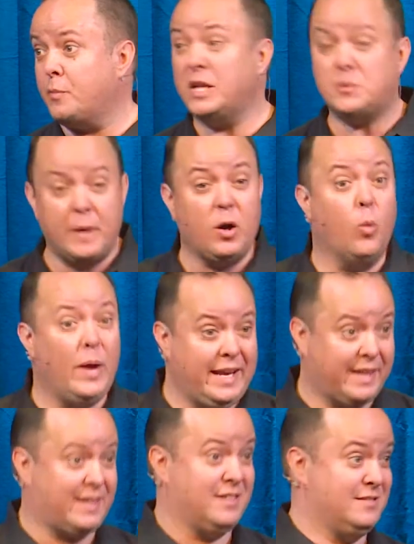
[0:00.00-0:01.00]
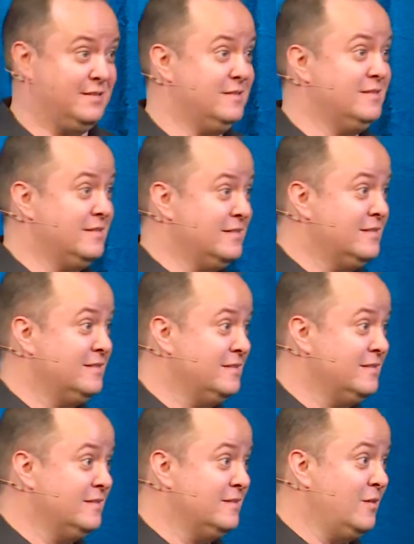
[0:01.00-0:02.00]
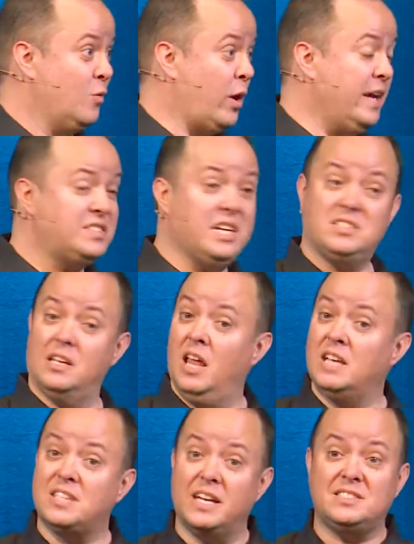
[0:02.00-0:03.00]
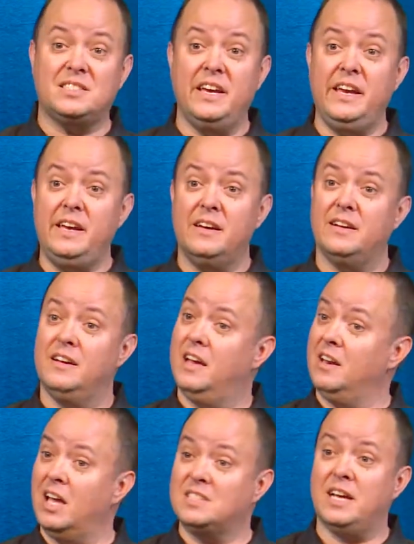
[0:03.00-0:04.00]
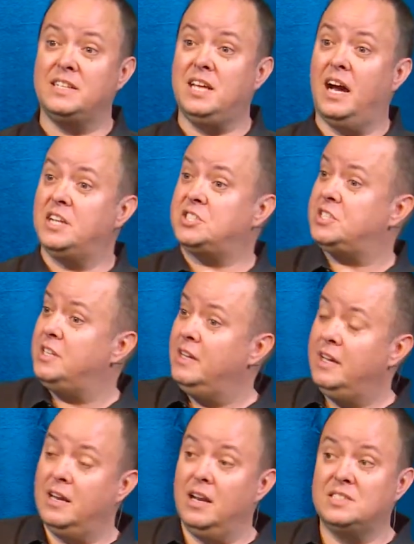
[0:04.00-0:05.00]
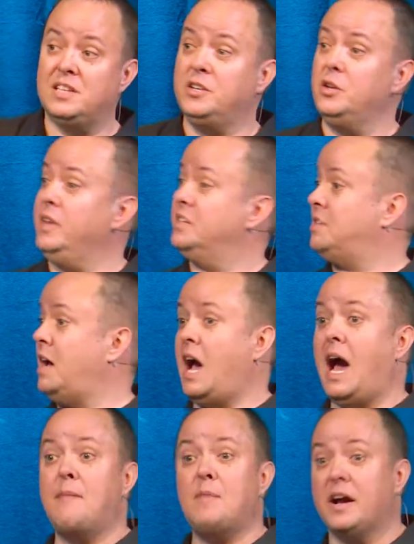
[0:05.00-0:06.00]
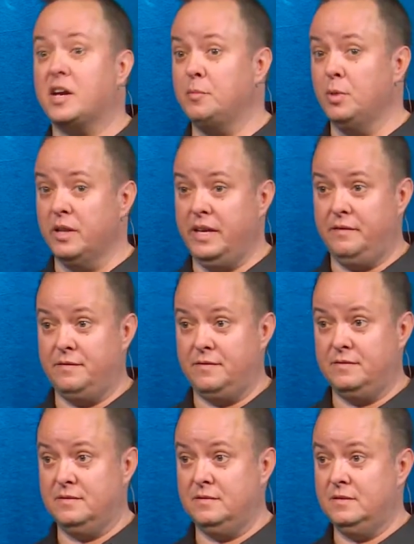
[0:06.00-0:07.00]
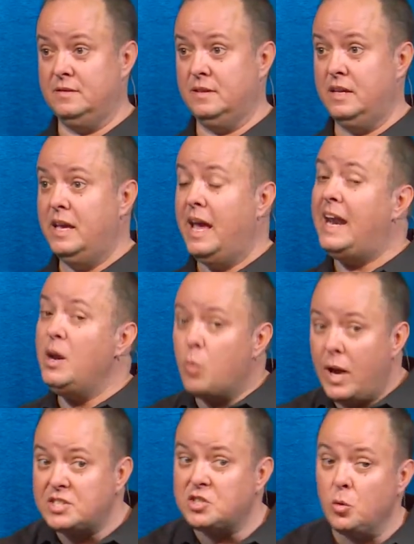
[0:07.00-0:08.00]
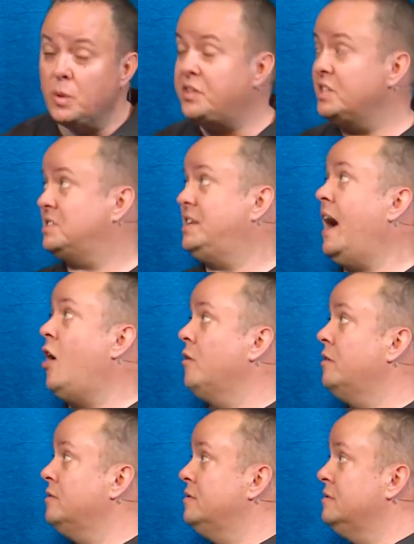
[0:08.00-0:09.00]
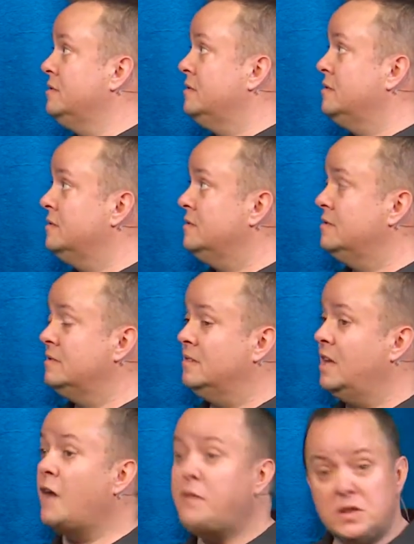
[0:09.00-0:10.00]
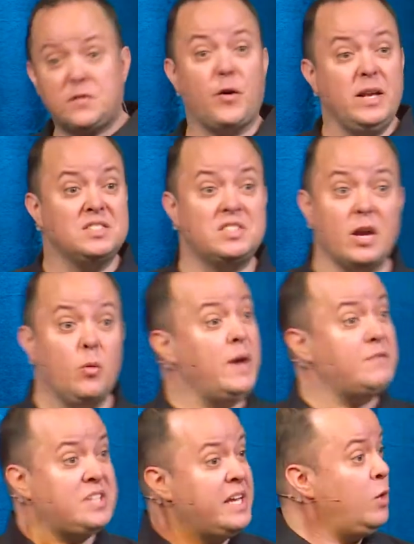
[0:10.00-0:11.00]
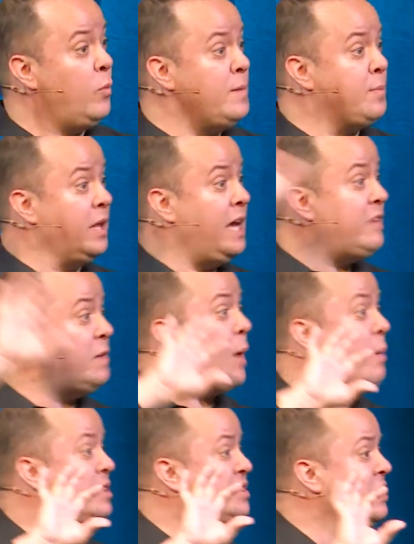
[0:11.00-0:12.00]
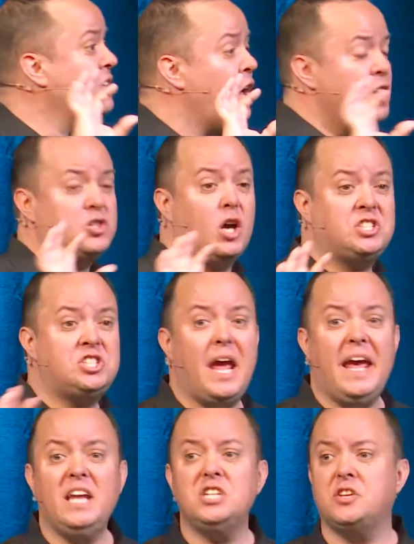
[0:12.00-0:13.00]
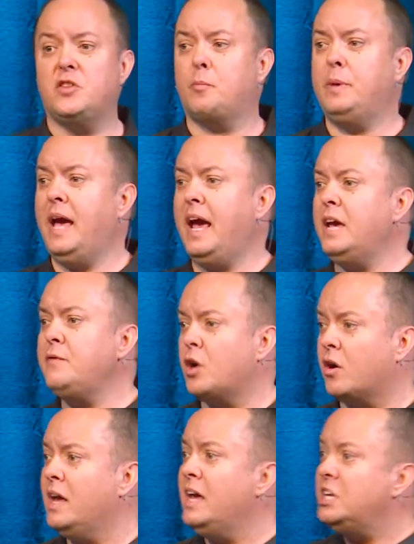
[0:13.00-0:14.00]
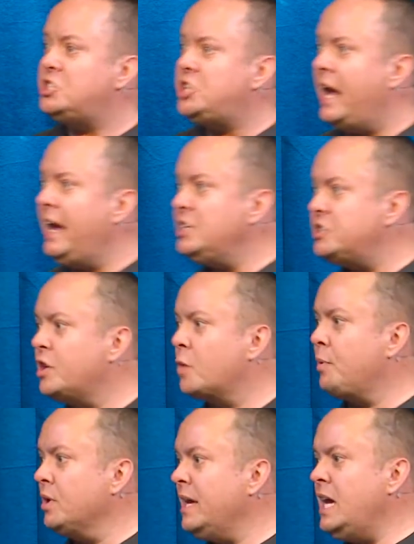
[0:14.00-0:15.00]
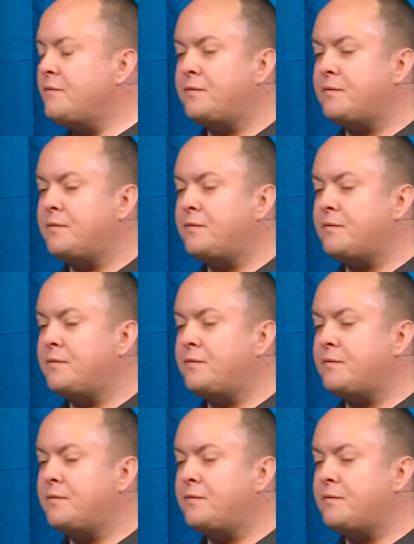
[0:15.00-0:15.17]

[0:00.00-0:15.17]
but it's been a week where he says, unless I see, unless I touch, unless I do this, I'm not going to believe. And he wrestled with this doubt of his friends saying, we've seen it and we believed. He probably saw a change in their behavior, change in their belief.